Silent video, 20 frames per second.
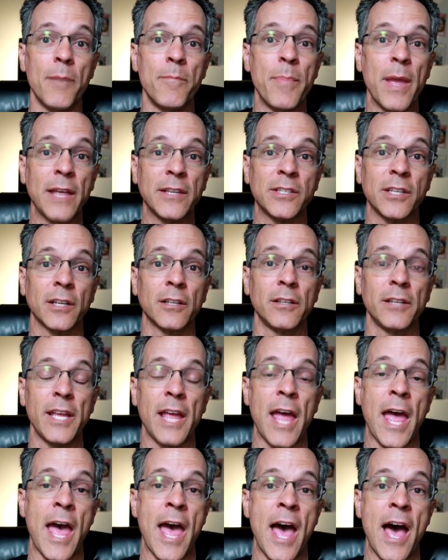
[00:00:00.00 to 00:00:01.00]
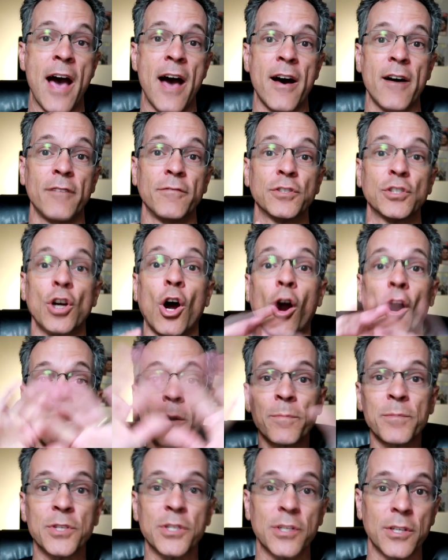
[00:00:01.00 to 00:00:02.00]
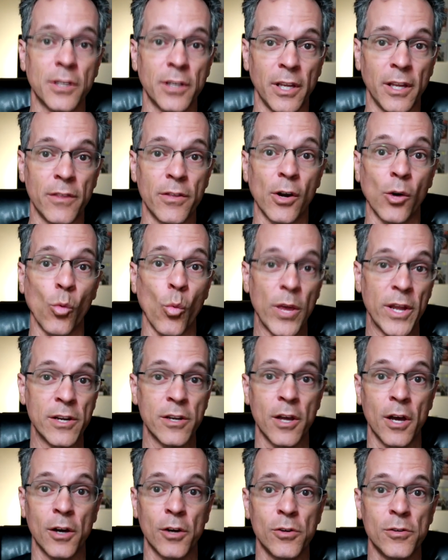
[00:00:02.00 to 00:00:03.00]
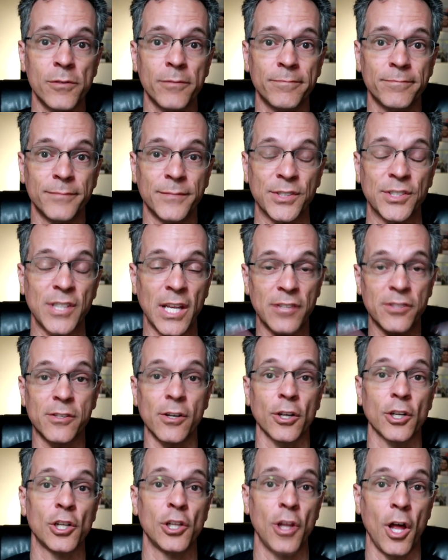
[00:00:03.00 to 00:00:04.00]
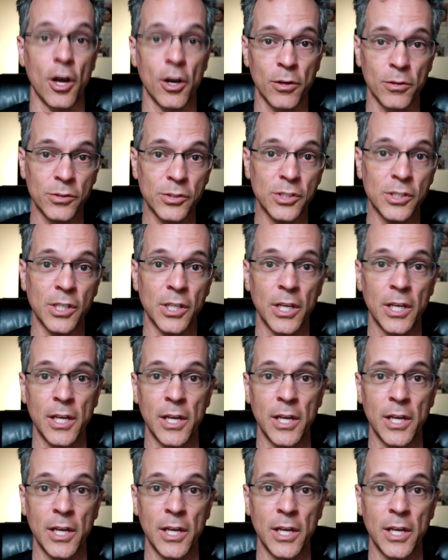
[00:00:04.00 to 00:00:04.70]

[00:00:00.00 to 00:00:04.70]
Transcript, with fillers: basically have tarps in their window and says they're closed.